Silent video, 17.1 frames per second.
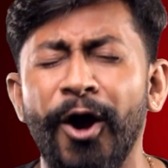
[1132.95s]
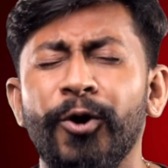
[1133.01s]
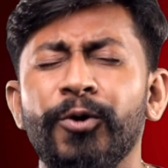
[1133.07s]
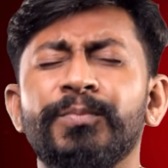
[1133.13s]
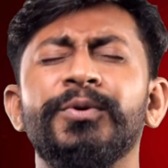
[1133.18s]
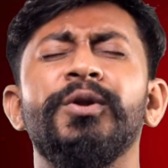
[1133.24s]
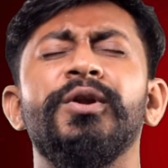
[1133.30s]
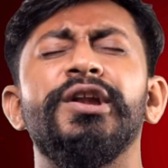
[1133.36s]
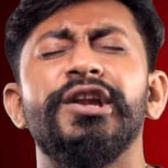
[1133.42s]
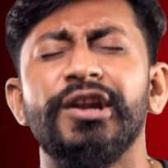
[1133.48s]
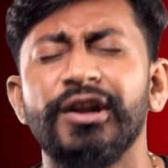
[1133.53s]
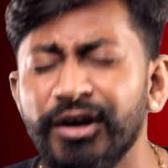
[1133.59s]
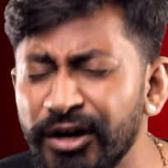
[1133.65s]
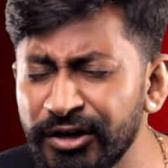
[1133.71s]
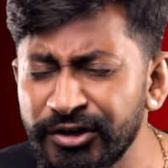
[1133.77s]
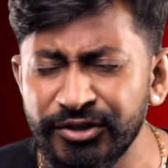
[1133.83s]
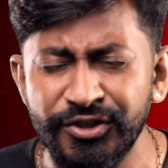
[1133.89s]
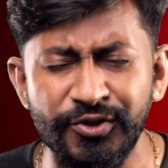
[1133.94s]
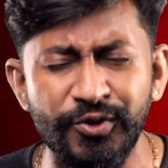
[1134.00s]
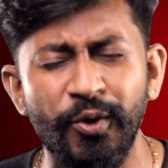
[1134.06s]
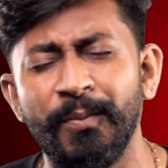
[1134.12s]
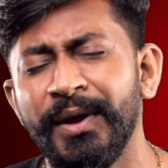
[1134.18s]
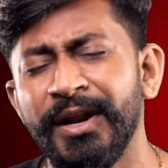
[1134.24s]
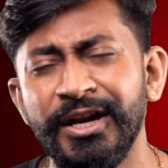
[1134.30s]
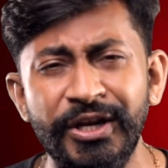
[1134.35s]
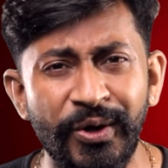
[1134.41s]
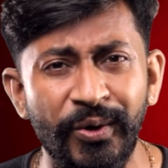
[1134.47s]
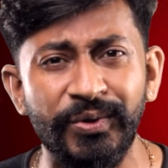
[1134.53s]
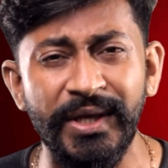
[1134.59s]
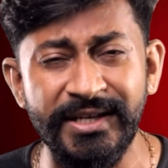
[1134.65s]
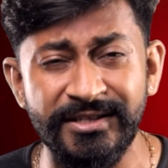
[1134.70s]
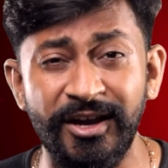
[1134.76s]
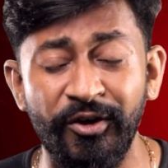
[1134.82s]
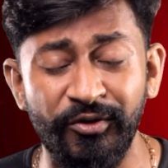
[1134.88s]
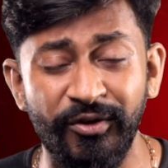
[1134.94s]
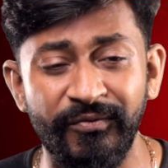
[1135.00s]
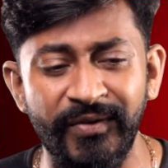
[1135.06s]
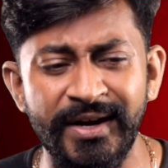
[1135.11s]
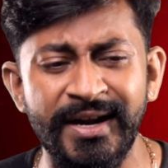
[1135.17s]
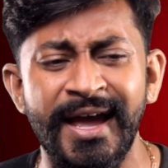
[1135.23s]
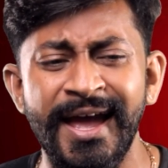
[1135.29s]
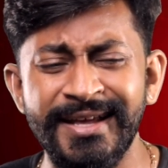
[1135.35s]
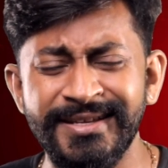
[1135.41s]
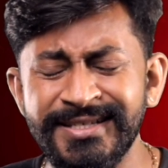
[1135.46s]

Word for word: hope you learned so many new things how out of it.